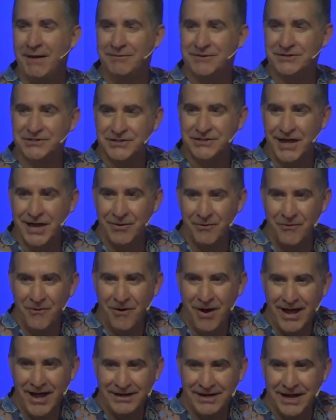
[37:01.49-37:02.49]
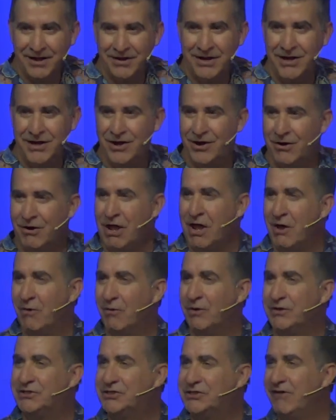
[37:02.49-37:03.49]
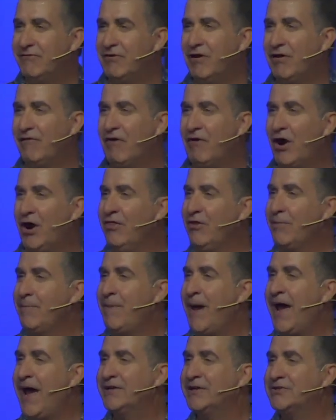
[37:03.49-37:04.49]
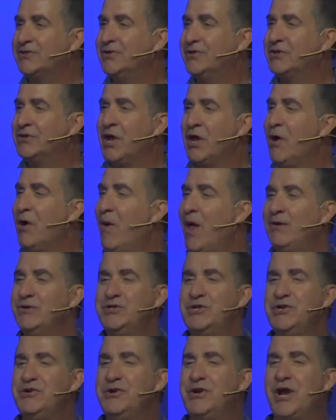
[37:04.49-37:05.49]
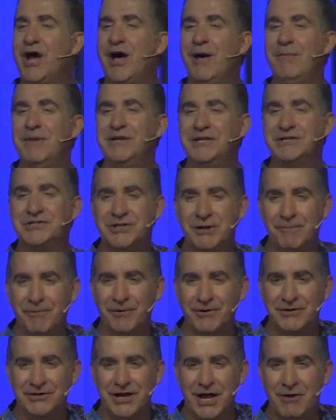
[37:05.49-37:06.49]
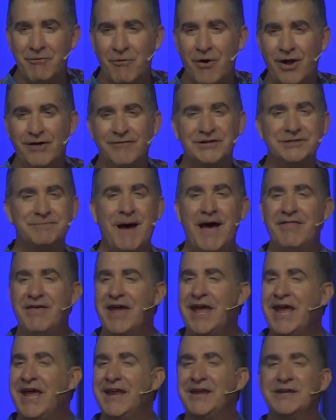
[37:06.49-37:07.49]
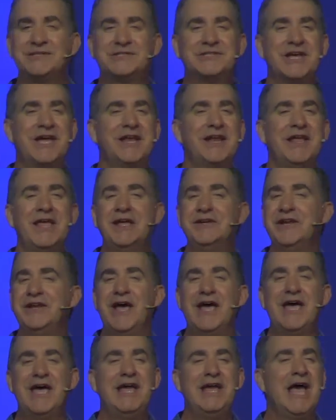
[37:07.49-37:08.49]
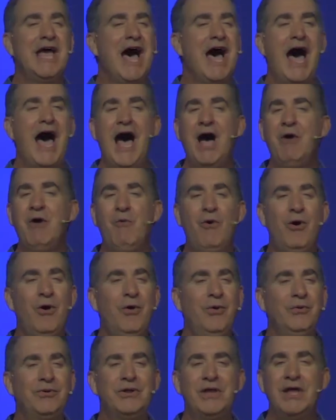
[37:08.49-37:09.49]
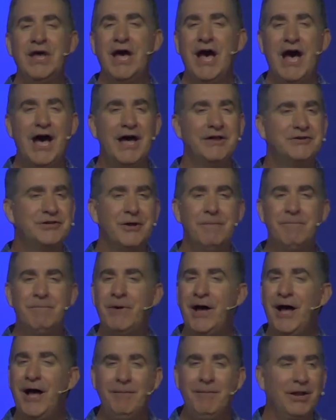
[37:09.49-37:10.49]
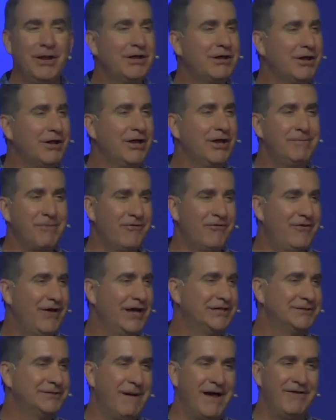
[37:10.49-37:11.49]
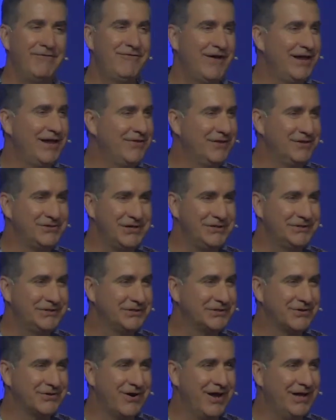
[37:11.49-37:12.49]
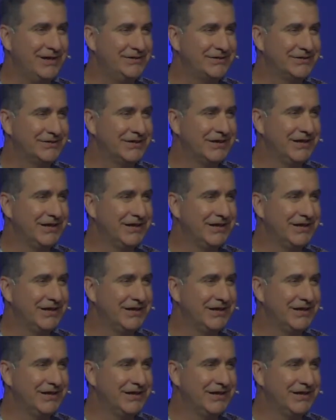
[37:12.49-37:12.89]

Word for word: to stand right down here with several of our other pastors. Why don't you come and just simply take one of us by the hand and say, Today, I want uh, to publicly profess my faith in Jesus Christ.